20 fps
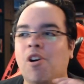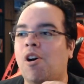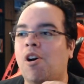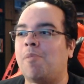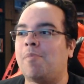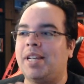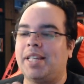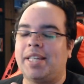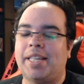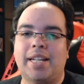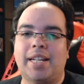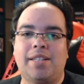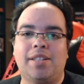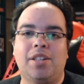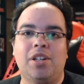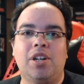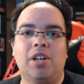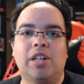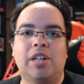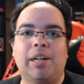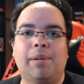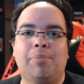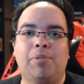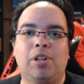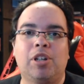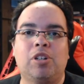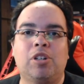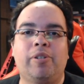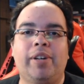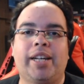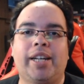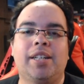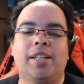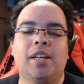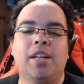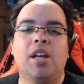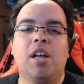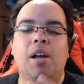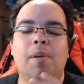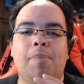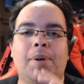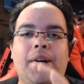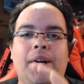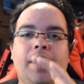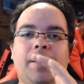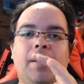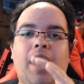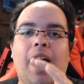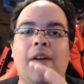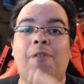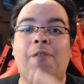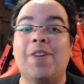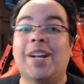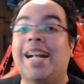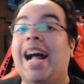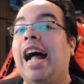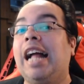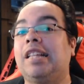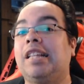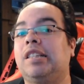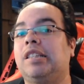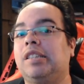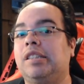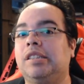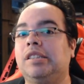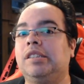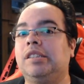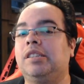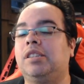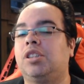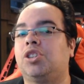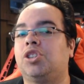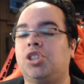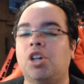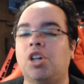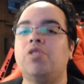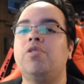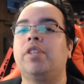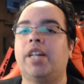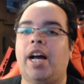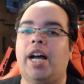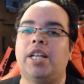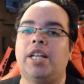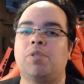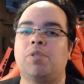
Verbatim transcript: I'm going to get to the hookup real quick, but I forgot to show you guys